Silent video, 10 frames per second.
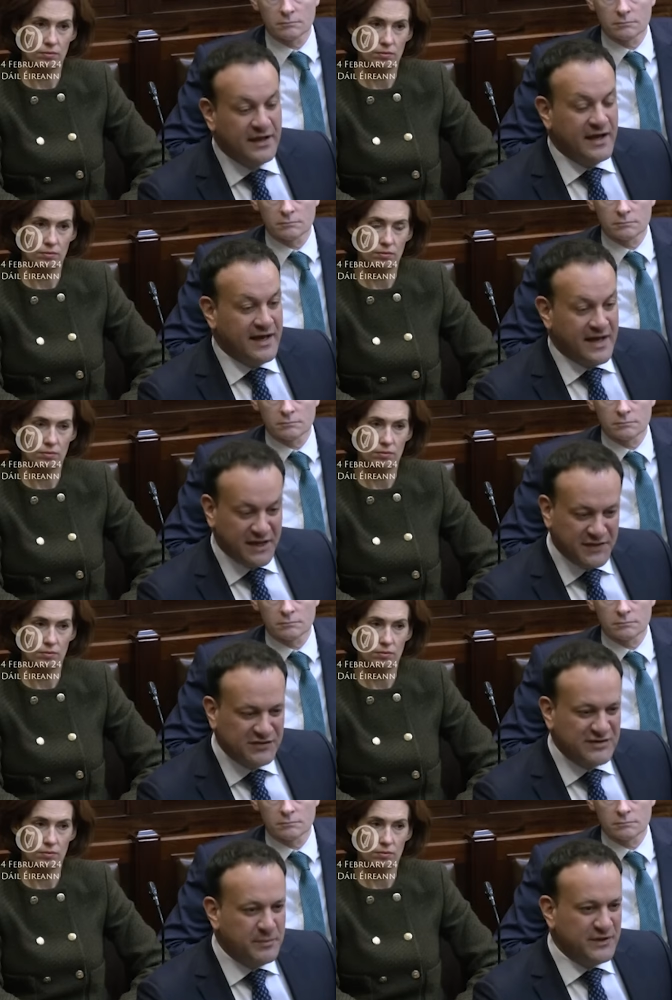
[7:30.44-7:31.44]
Speaker 1: Uh, and I
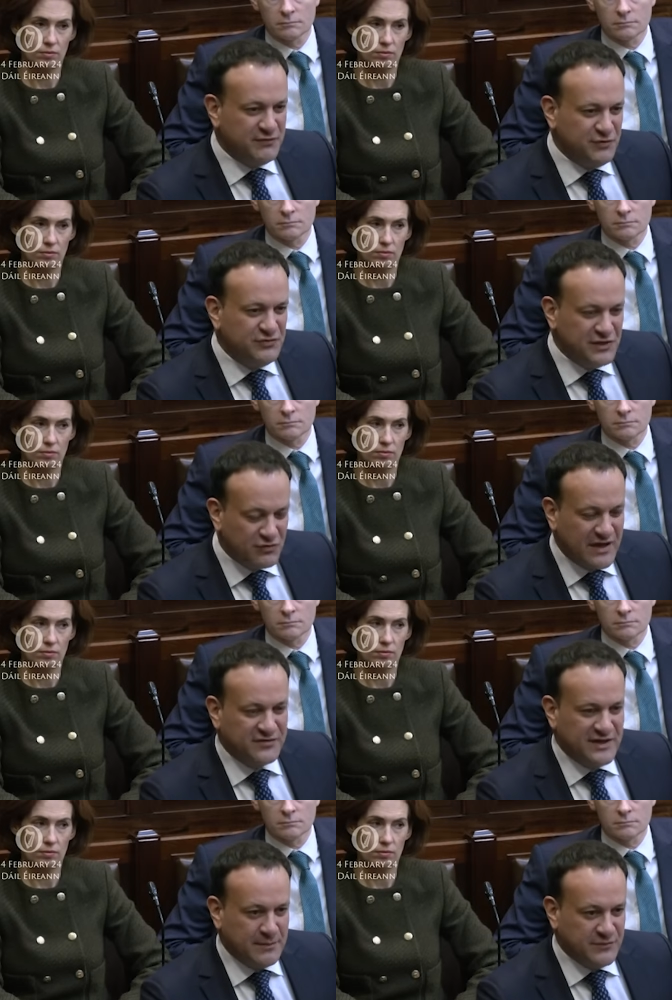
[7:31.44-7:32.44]
think, Deputy, if you did
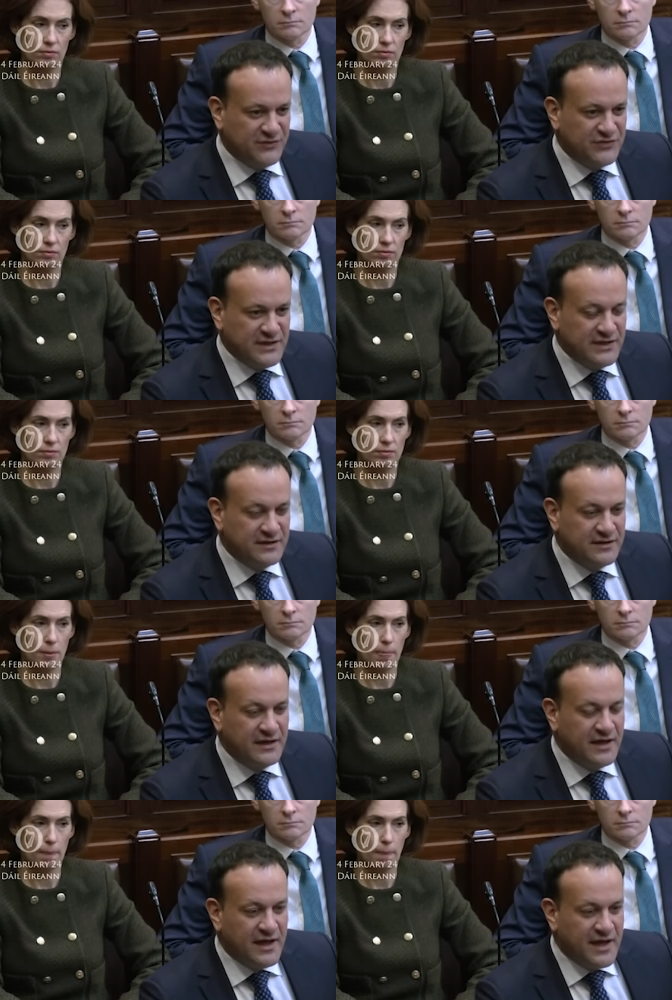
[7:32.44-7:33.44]
grant an amnesty
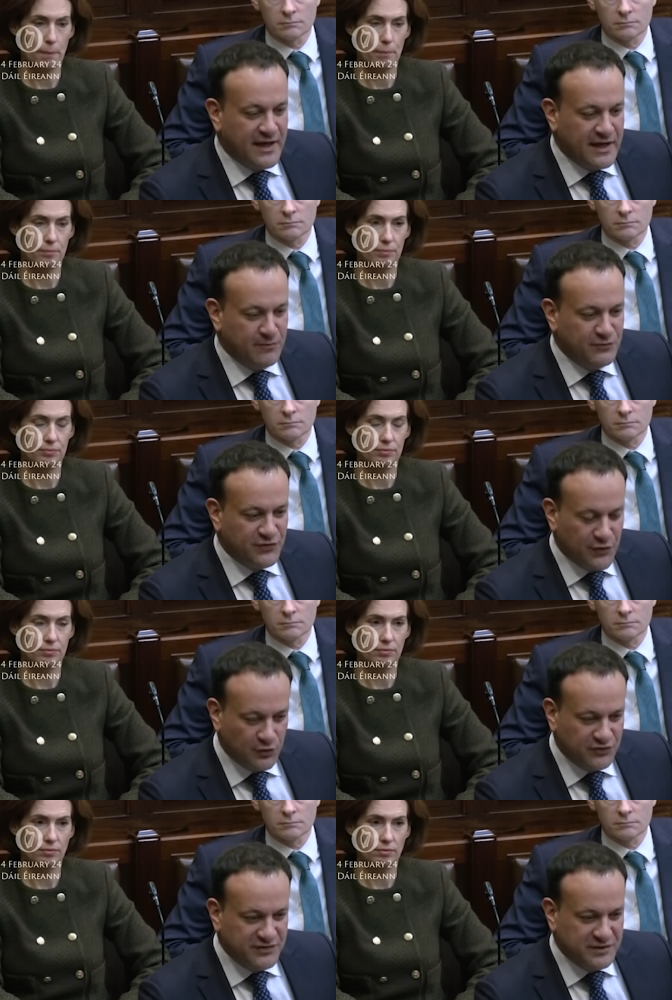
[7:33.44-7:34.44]
um, to
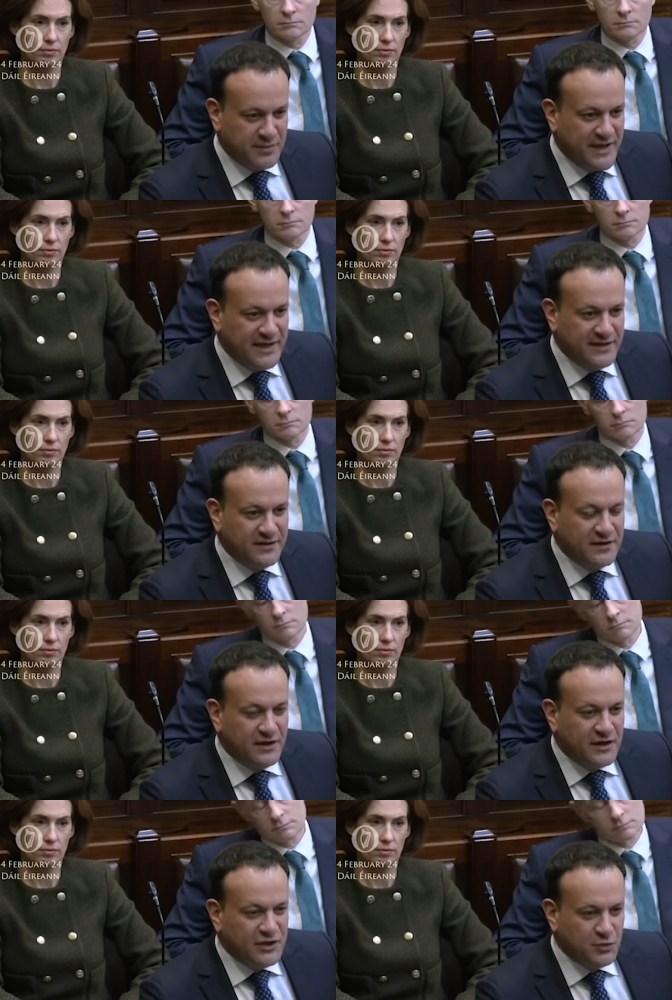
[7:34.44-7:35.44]
those who didn't pay,
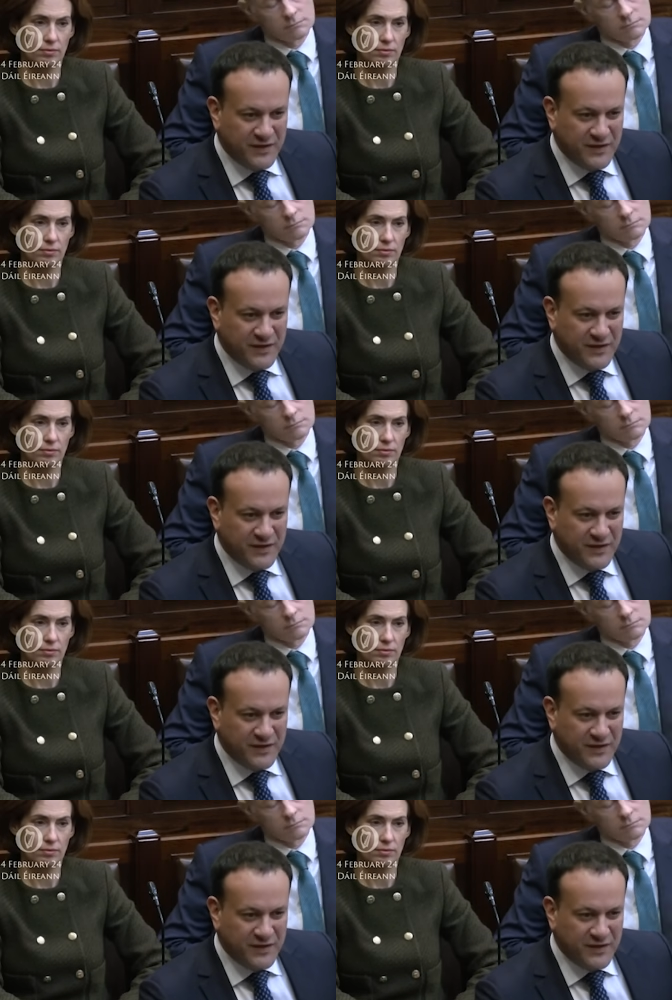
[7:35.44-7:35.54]
you would